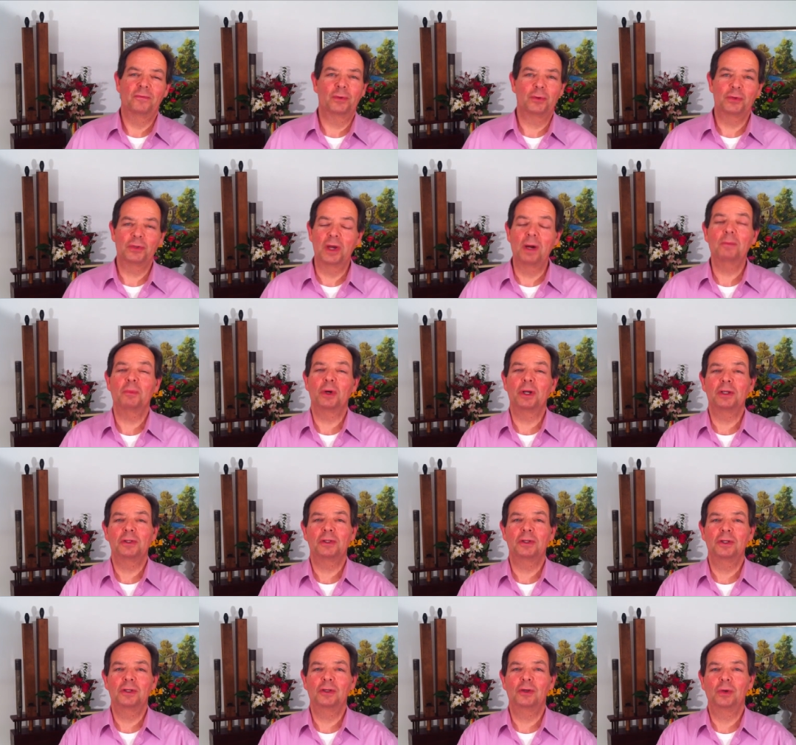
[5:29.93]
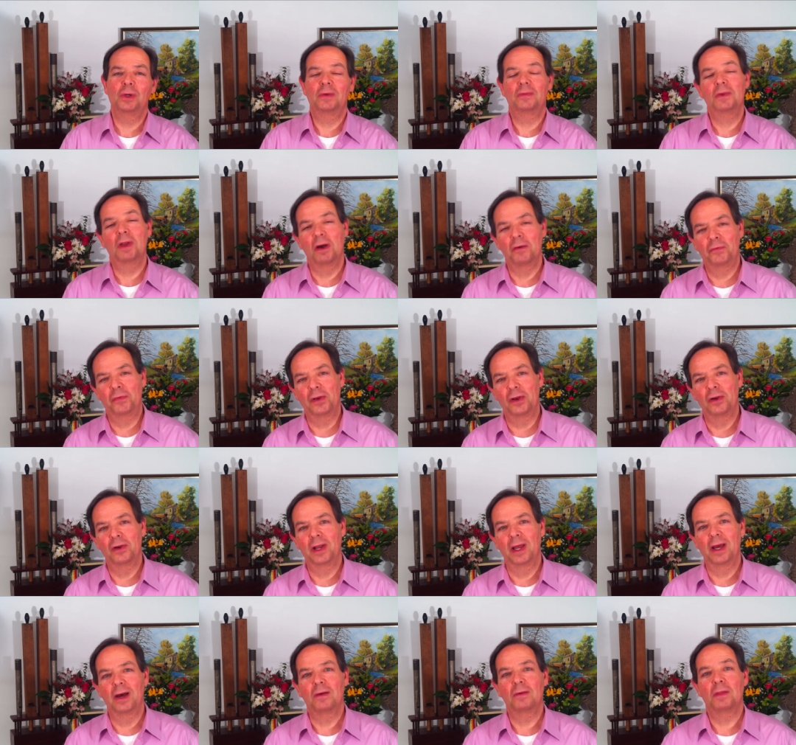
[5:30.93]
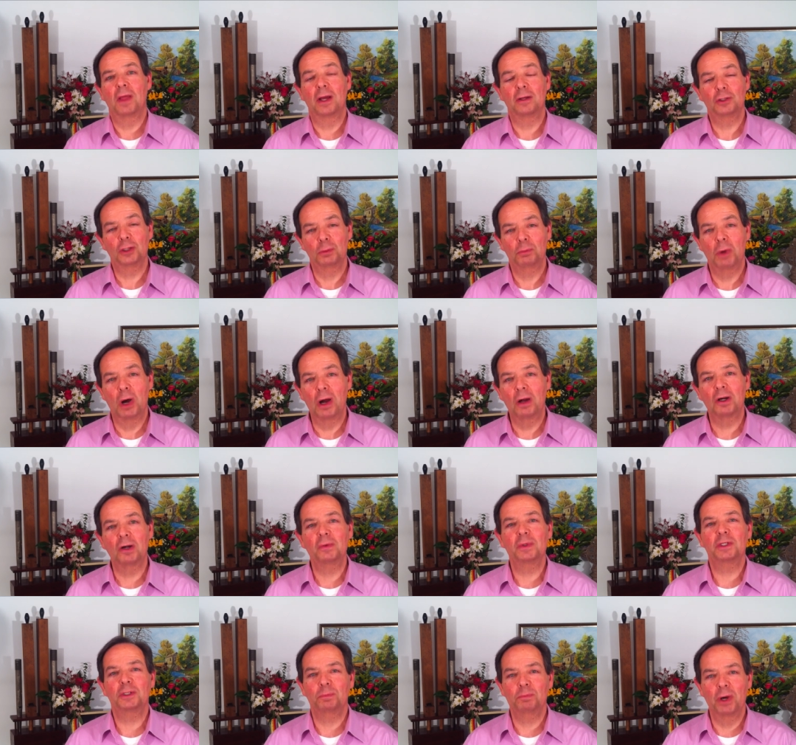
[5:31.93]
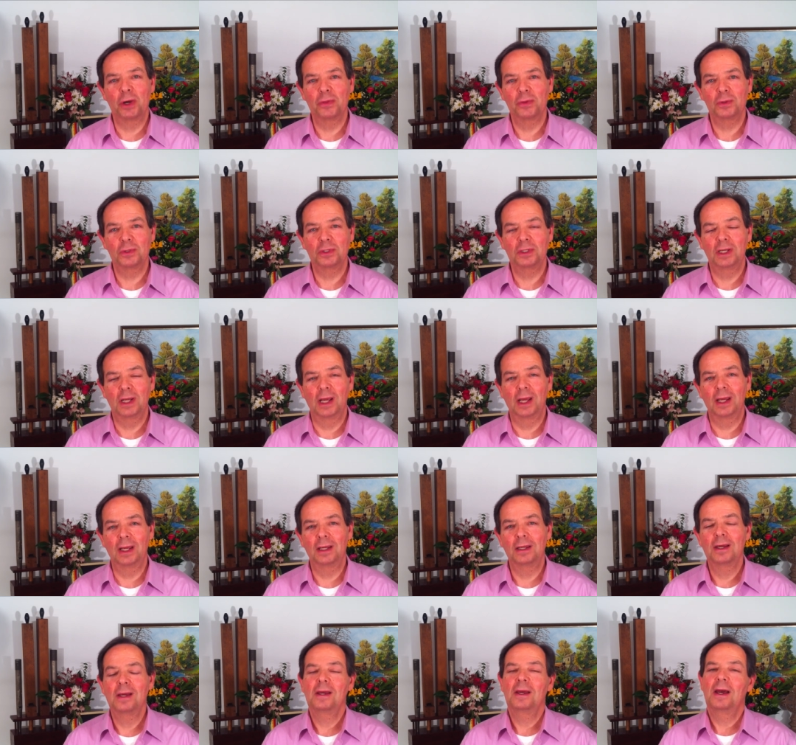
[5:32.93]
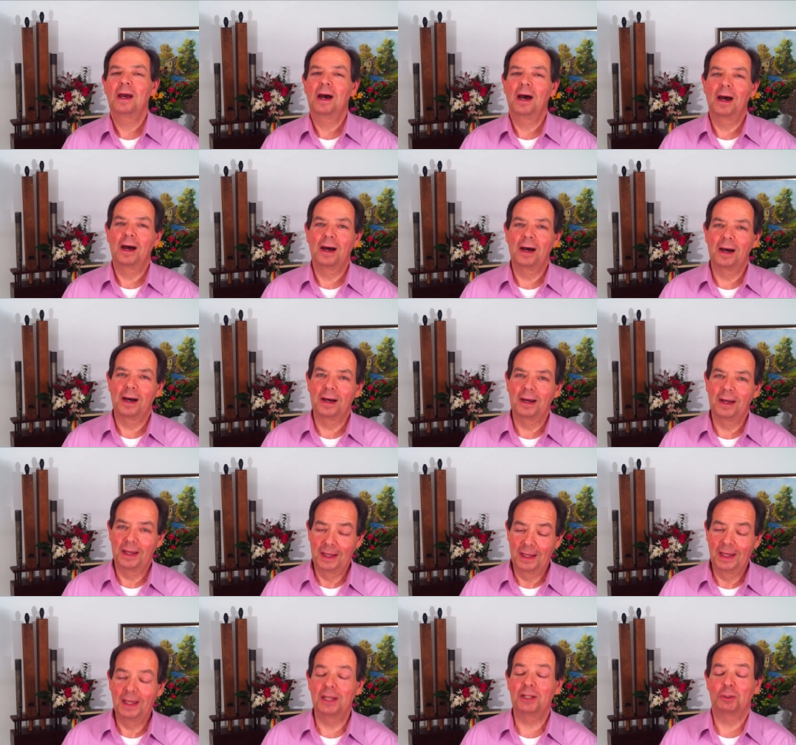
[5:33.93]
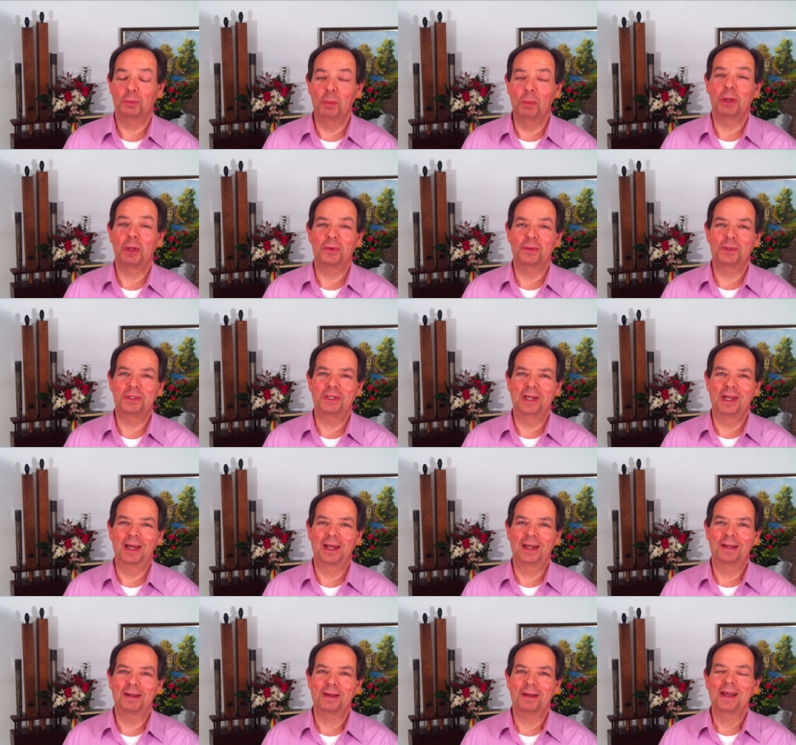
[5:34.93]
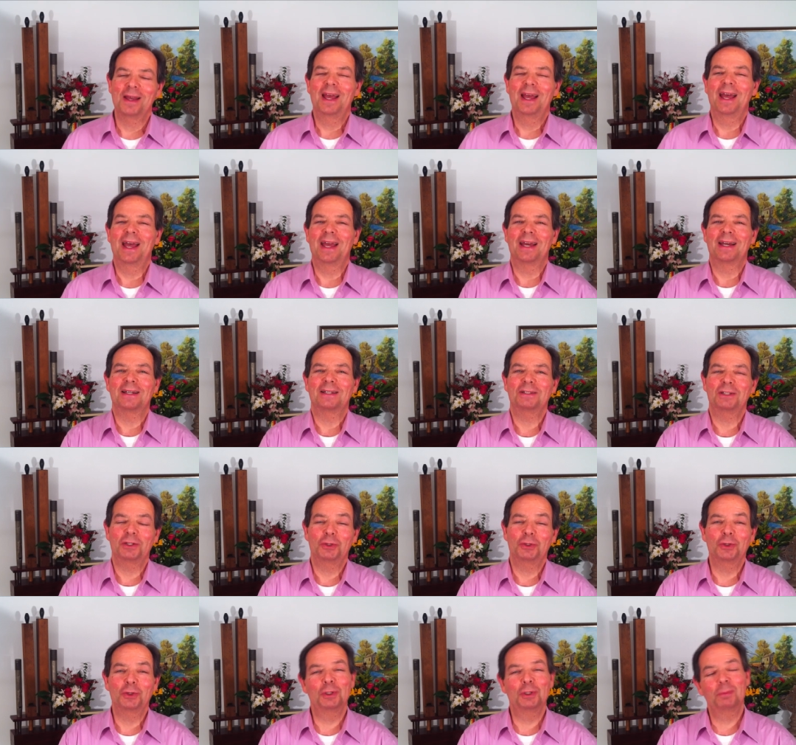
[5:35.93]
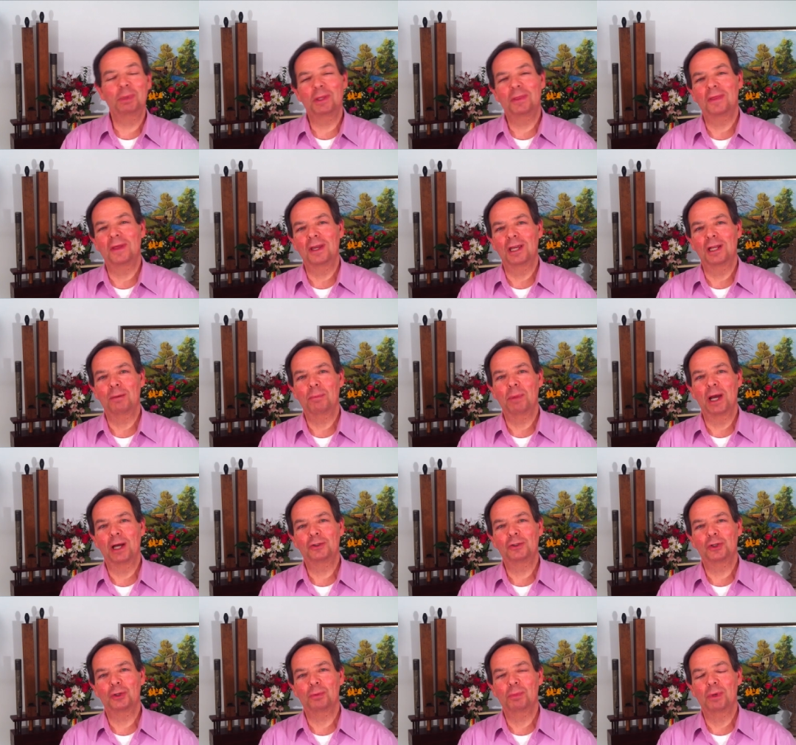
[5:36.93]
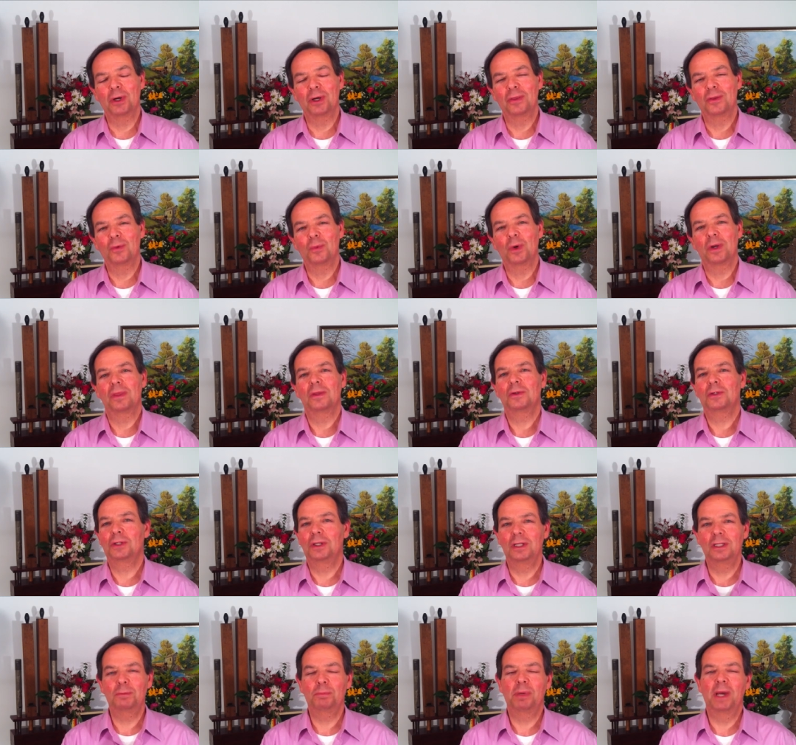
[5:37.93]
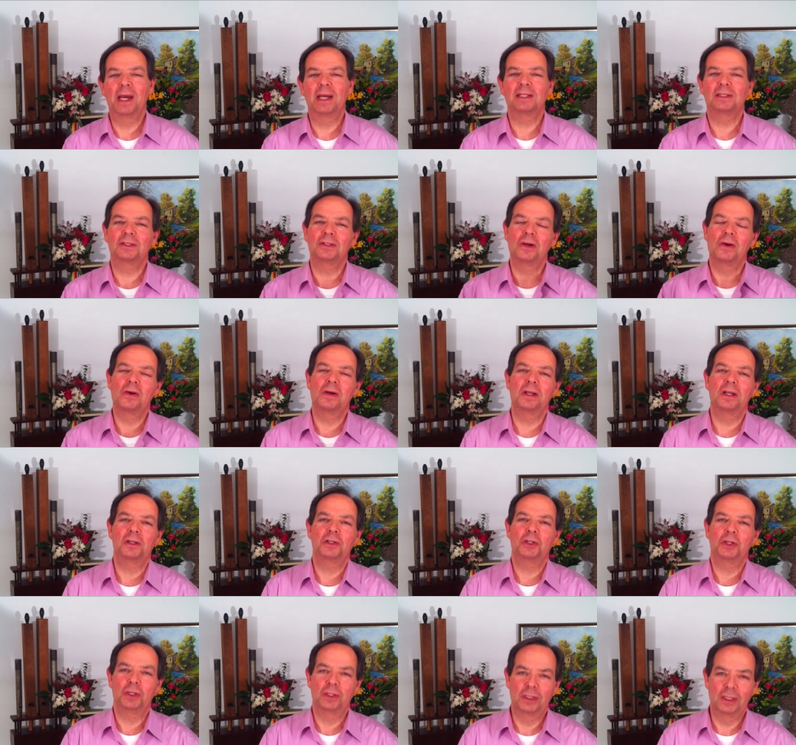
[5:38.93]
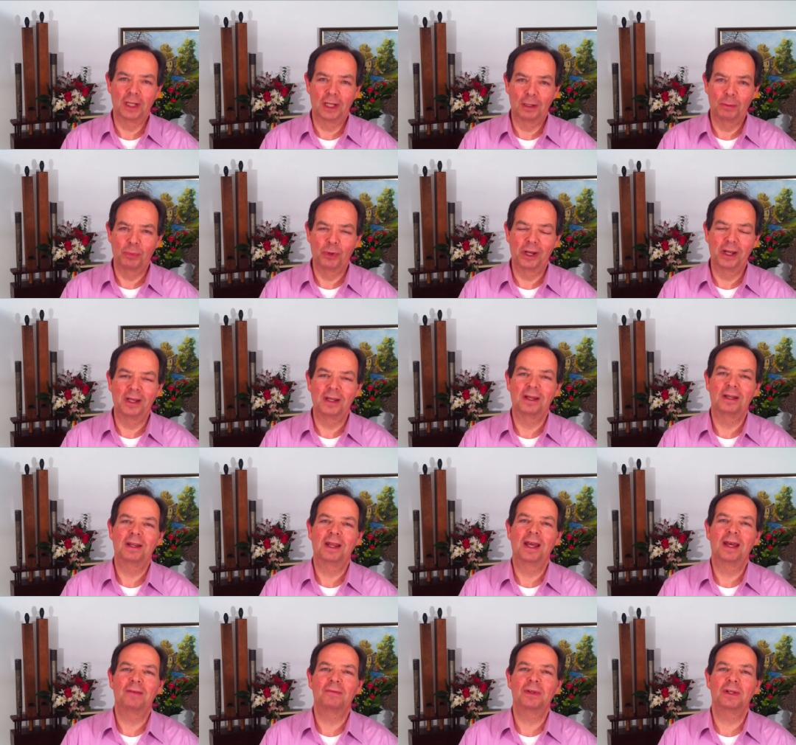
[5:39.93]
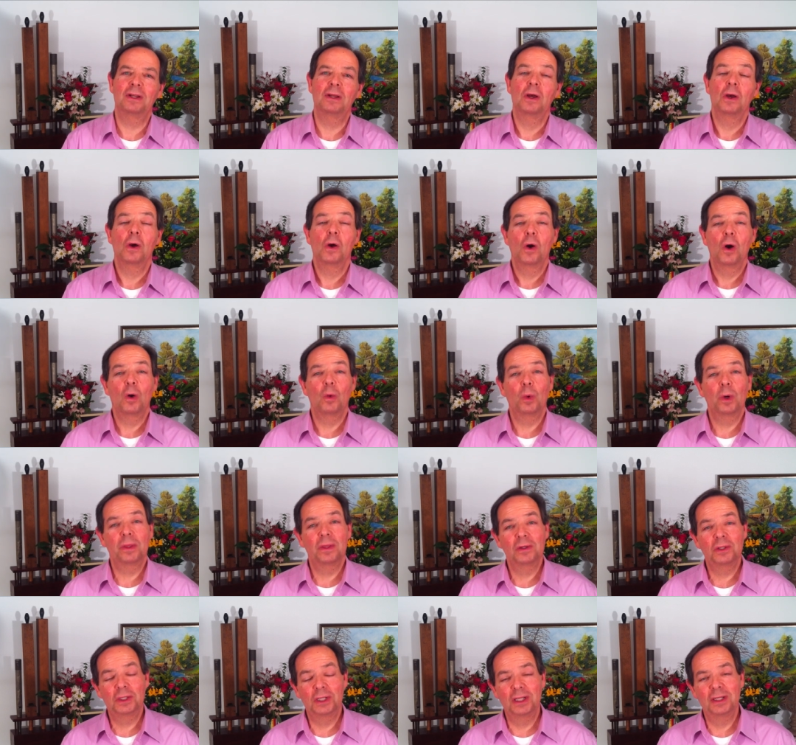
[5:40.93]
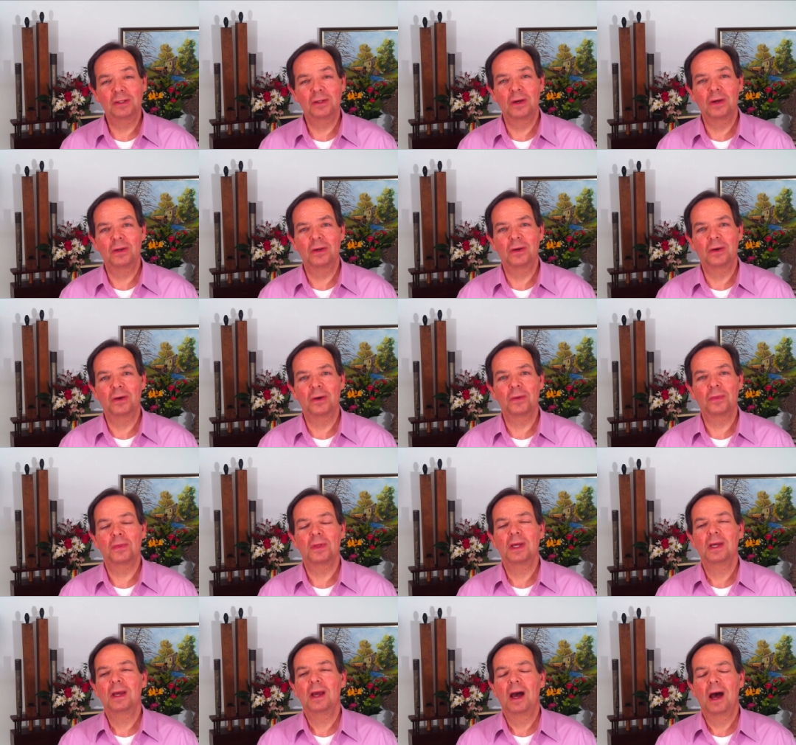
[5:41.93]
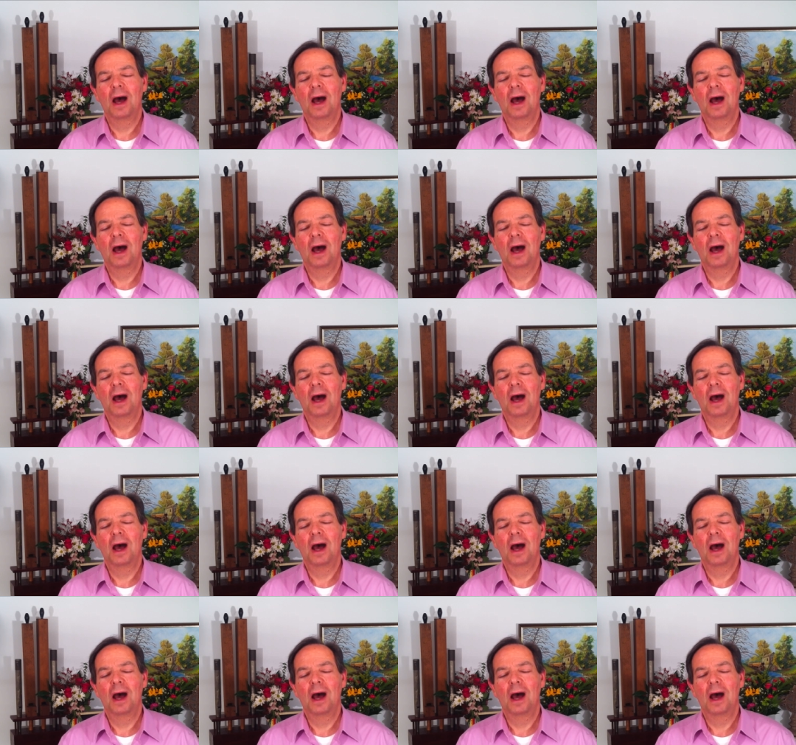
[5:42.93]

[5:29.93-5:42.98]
for some reason you have not figured out that tomorrow is Mother's Day, it's Mother's Day. And you should be thinking about your mother, whether she's passed on and she's celebrating in heaven or whether she's on earth.